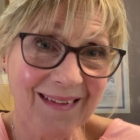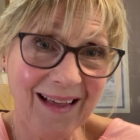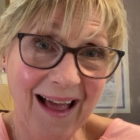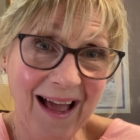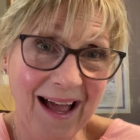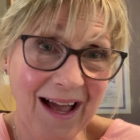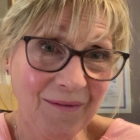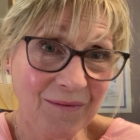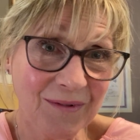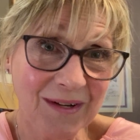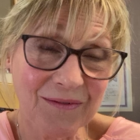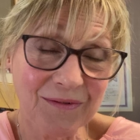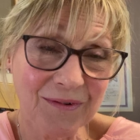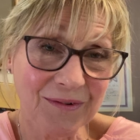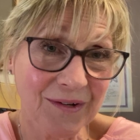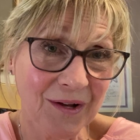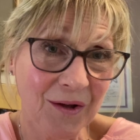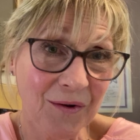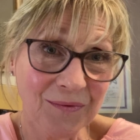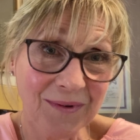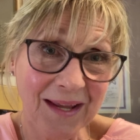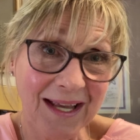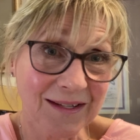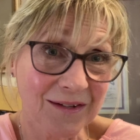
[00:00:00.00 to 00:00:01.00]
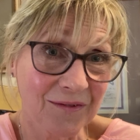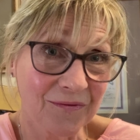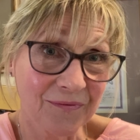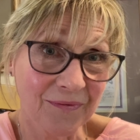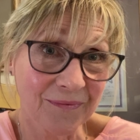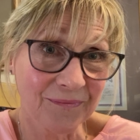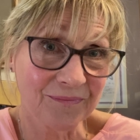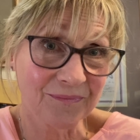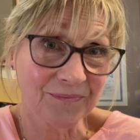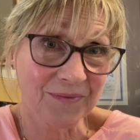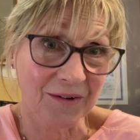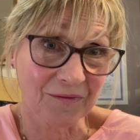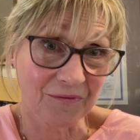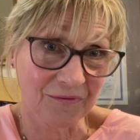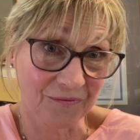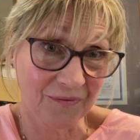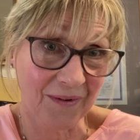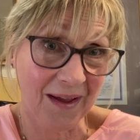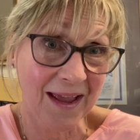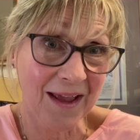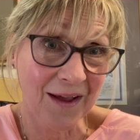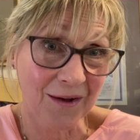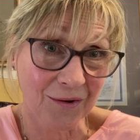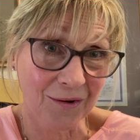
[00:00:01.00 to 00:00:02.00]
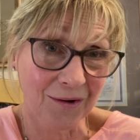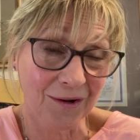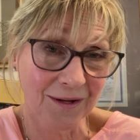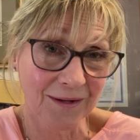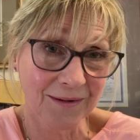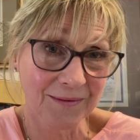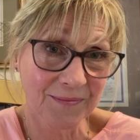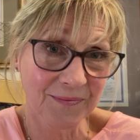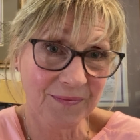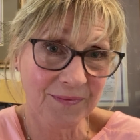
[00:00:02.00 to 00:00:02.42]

I've never known that to fail.